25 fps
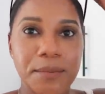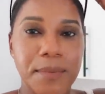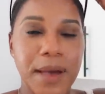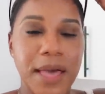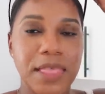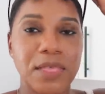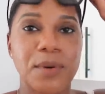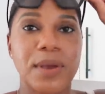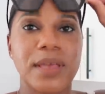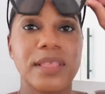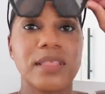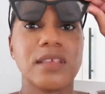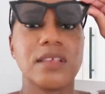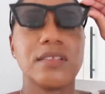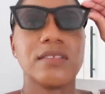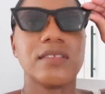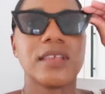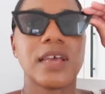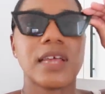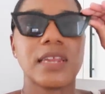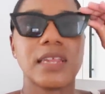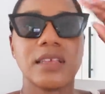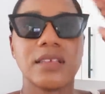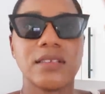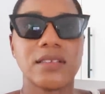By the way, these
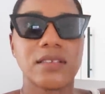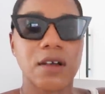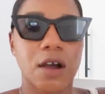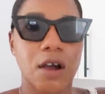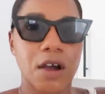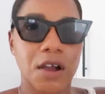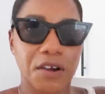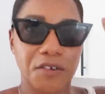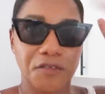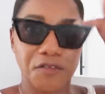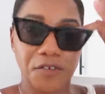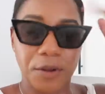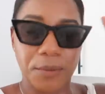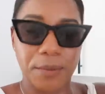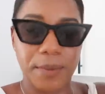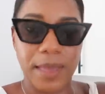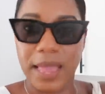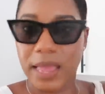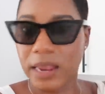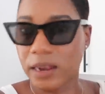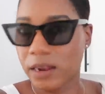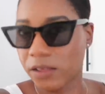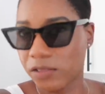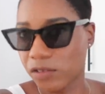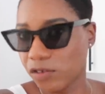sunnies are from
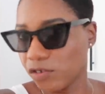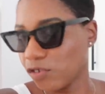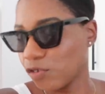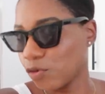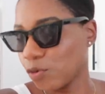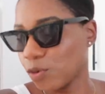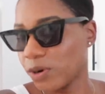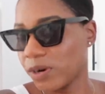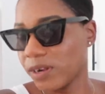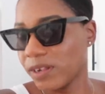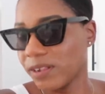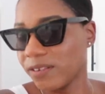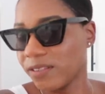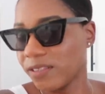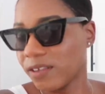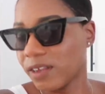And Other Stories.